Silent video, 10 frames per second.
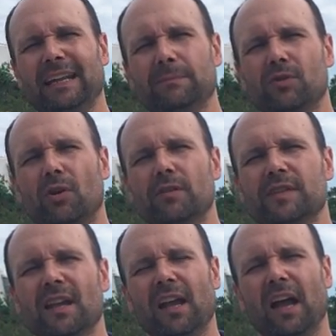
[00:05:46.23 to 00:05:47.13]
It
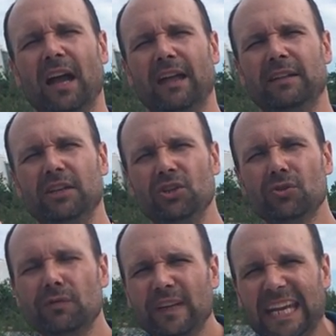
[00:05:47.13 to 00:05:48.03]
absorbs the
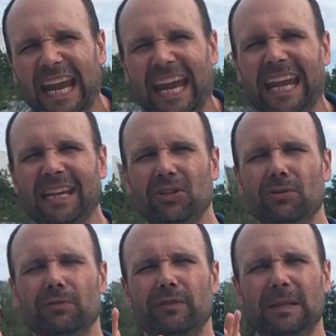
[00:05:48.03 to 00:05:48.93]
UVA and
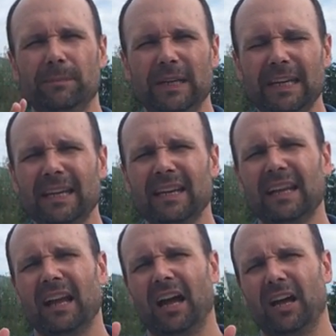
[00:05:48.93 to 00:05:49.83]

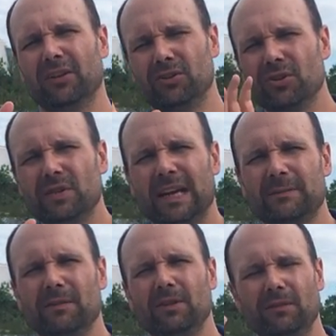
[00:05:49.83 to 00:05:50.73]
UVB, the two
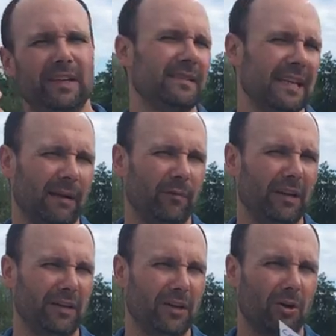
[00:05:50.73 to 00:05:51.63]
types of UVs that
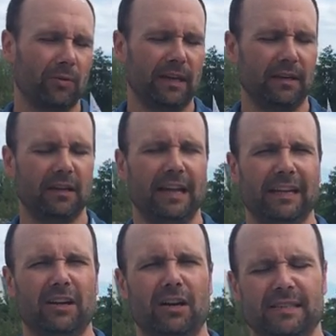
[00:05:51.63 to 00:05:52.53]
we know can
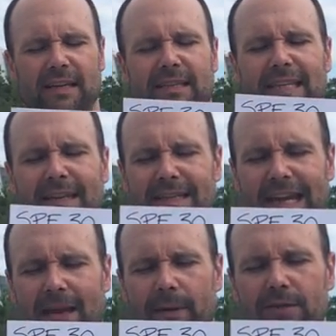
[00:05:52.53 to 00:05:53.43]
cause skin
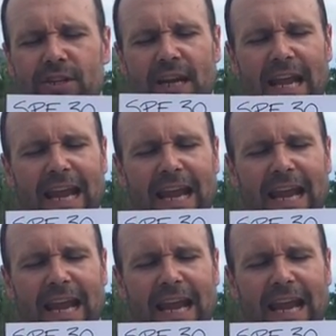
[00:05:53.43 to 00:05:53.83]
damage.